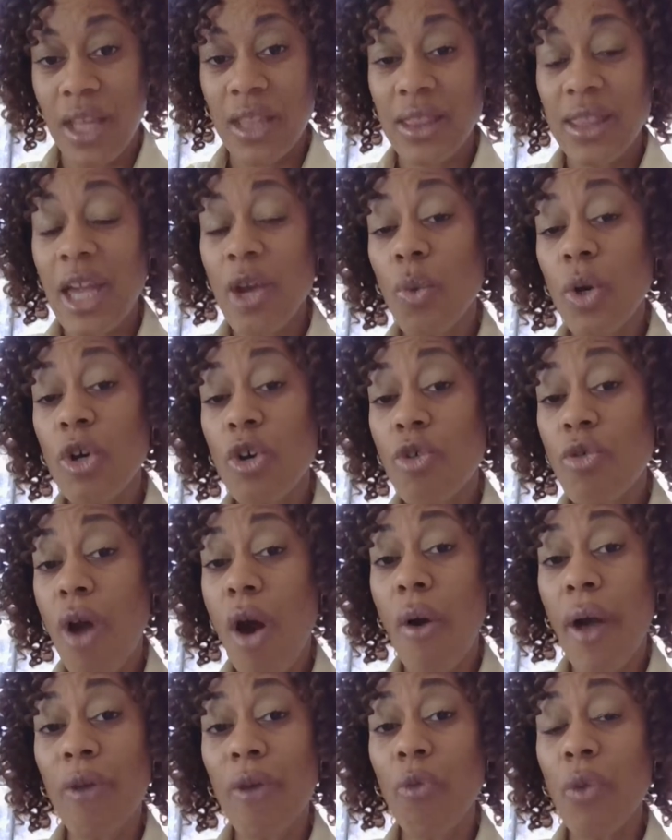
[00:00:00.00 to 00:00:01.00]
They will
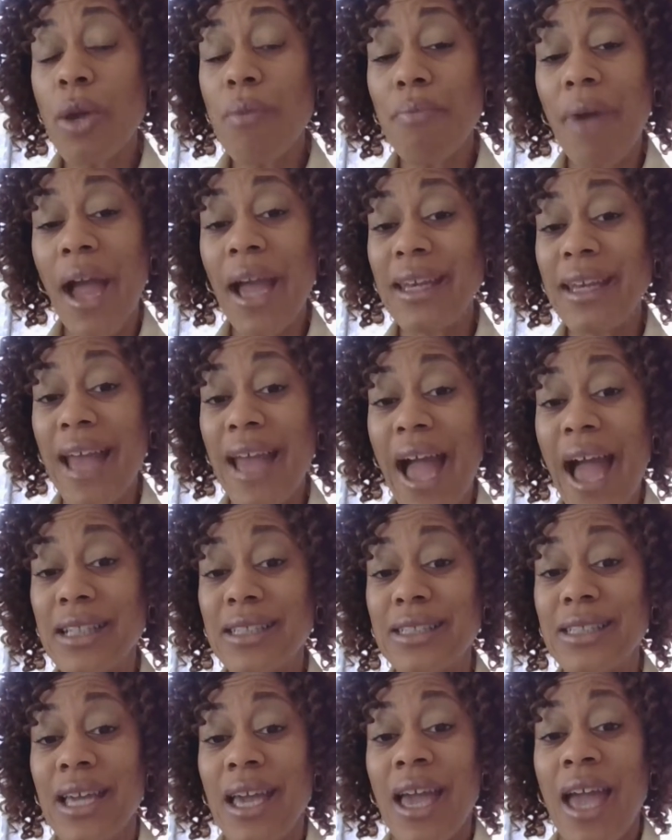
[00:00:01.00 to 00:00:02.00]
grow and we might
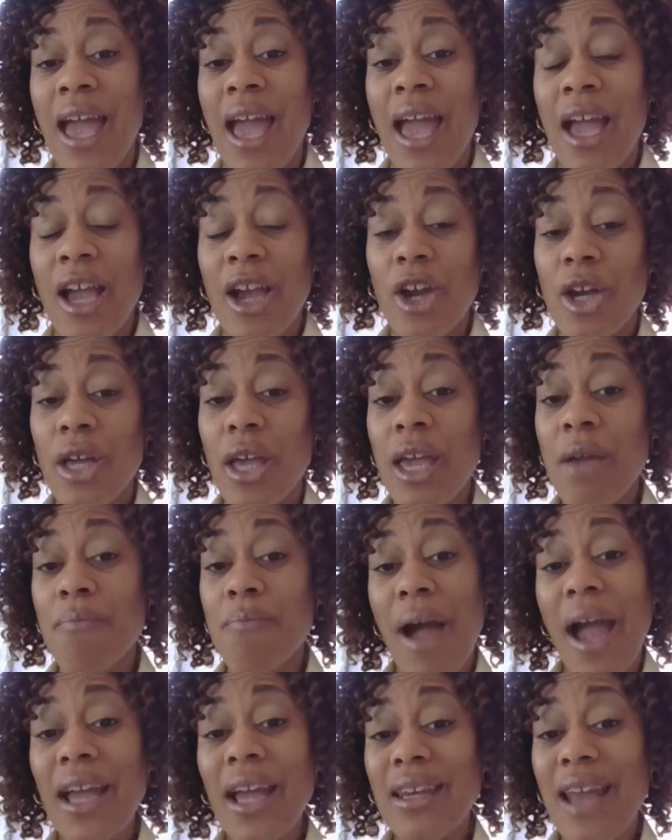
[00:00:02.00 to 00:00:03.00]
not it
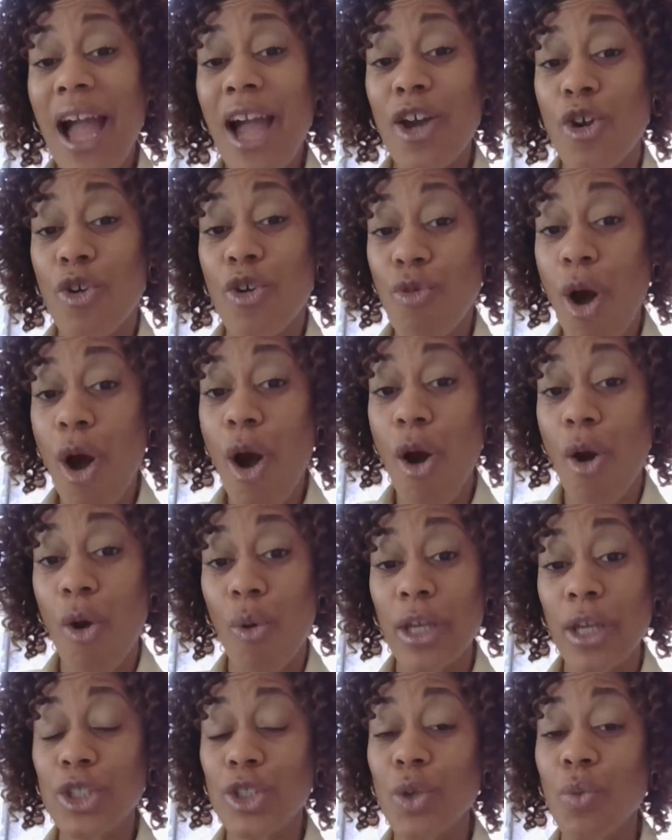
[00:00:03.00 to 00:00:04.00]
might not grow
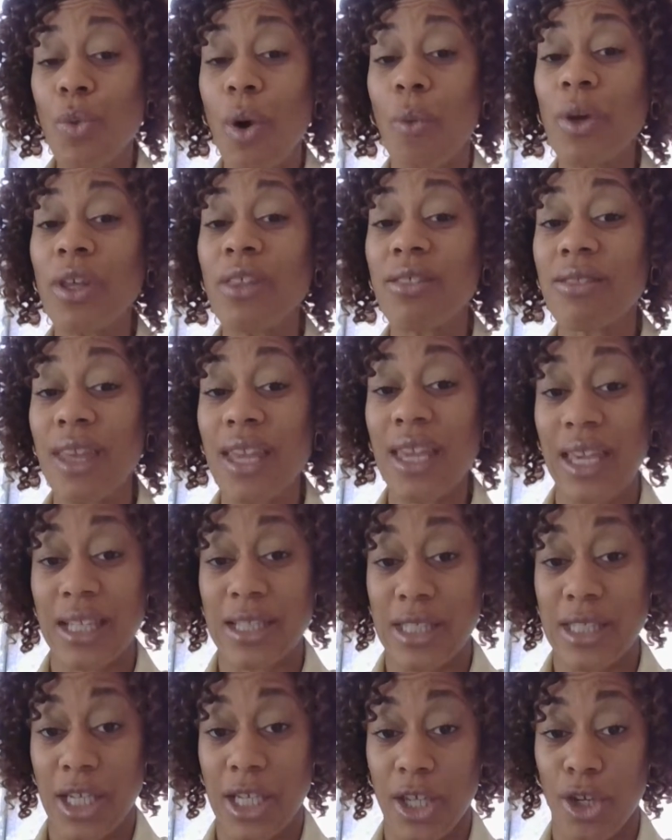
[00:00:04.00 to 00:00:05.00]
into what we think
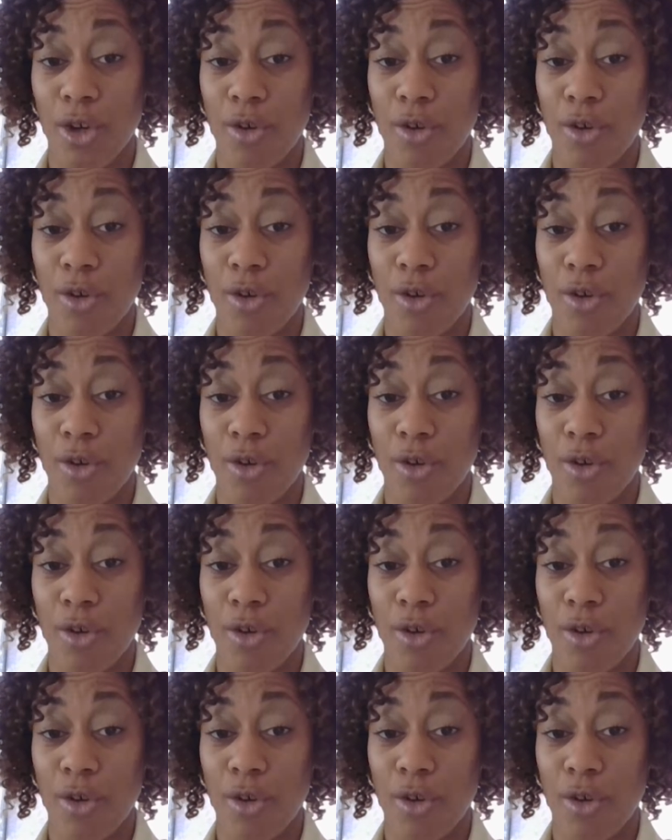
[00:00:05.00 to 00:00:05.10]
it's going to